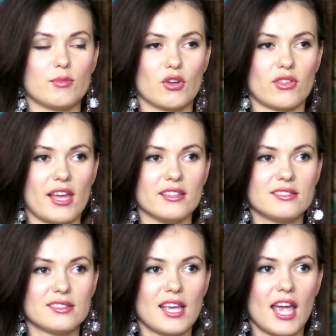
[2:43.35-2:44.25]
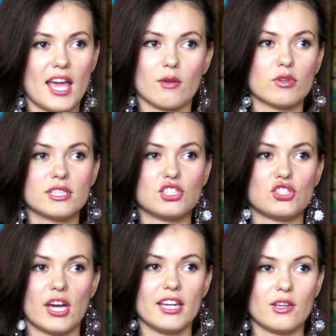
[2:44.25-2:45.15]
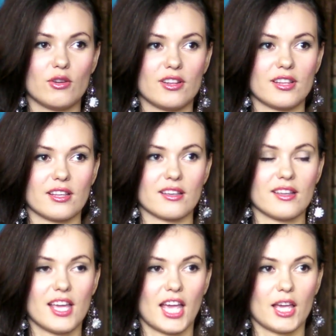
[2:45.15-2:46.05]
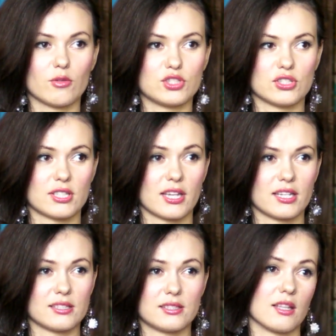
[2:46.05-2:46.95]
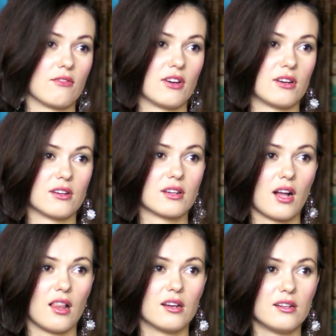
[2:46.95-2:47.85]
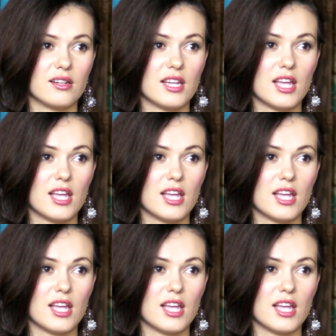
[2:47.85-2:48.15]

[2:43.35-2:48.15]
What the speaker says: both ends. And it wasn't shiny or anything. It was just like a silver color.